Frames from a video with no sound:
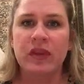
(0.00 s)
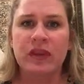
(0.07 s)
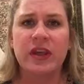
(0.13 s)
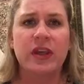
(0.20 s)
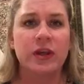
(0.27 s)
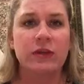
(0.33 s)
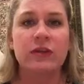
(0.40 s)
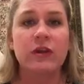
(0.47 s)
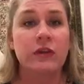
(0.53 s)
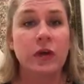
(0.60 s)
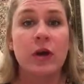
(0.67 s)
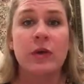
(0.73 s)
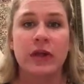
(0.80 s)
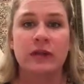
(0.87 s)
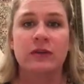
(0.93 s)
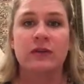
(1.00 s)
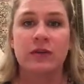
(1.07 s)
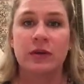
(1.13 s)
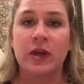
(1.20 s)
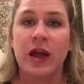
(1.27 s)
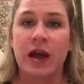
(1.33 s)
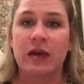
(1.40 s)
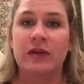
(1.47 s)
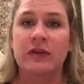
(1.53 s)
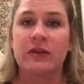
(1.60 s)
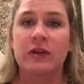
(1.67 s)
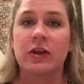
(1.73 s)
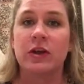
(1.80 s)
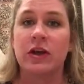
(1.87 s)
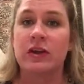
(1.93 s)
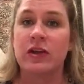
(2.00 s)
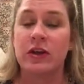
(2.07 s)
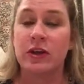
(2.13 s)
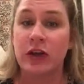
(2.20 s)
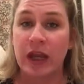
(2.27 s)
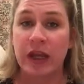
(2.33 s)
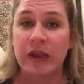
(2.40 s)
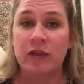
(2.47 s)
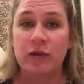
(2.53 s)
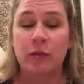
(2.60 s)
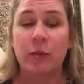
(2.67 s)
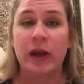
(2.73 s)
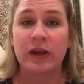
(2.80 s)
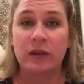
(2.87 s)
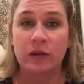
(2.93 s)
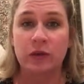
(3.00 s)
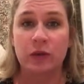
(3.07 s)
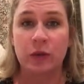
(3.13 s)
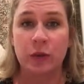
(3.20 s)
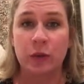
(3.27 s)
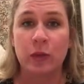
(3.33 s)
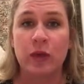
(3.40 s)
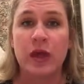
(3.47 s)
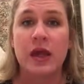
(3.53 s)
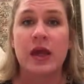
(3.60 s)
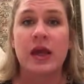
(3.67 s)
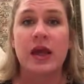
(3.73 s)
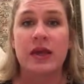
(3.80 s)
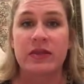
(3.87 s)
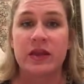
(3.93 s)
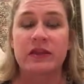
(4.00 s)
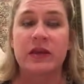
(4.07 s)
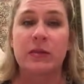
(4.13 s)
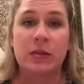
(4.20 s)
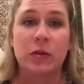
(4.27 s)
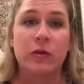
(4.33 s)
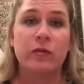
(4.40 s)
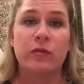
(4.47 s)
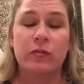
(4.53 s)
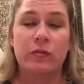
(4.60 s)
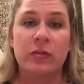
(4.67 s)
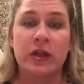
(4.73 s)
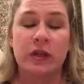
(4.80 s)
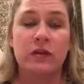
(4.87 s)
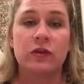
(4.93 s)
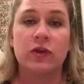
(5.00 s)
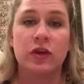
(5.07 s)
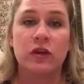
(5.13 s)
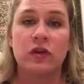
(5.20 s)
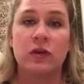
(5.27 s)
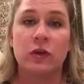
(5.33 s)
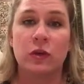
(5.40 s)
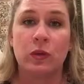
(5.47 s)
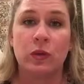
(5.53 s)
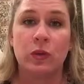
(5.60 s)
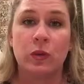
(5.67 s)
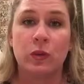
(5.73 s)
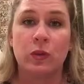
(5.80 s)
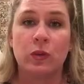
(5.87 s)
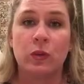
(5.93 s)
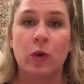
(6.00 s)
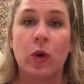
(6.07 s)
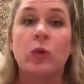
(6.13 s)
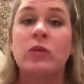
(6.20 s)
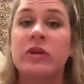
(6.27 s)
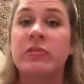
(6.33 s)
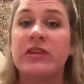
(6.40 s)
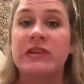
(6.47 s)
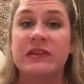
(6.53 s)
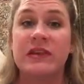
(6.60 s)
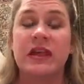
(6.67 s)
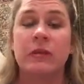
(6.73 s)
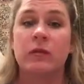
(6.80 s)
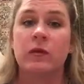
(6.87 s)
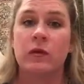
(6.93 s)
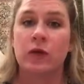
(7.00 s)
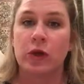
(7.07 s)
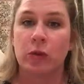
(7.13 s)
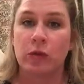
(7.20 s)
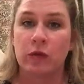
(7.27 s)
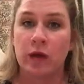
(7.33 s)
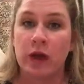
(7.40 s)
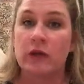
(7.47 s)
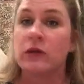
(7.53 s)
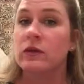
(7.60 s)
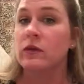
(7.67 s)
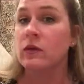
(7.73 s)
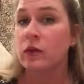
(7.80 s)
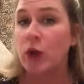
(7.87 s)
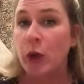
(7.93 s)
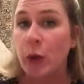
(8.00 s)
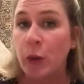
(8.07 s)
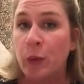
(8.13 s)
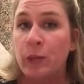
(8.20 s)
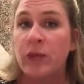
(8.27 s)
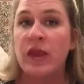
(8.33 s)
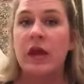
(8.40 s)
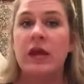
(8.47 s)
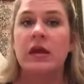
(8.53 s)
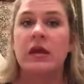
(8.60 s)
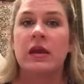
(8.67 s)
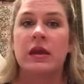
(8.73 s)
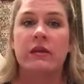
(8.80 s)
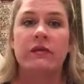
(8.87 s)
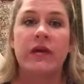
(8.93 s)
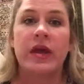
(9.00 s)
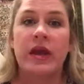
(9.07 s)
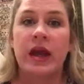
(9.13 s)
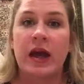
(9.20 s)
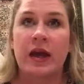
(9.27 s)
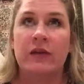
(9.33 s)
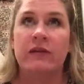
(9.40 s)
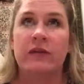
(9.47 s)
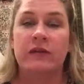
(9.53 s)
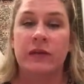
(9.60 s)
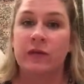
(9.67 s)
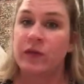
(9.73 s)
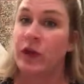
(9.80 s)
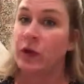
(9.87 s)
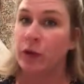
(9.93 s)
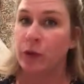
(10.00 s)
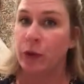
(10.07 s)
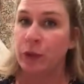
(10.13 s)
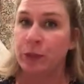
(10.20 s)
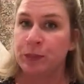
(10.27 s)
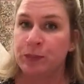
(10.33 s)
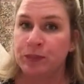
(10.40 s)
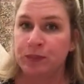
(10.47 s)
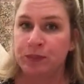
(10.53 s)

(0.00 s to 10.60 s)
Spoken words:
get yourself going. So yeah, you're going to take your age minus 2, and that's how many minutes you need to only be sitting before you move on. So if I have a 15-year-old,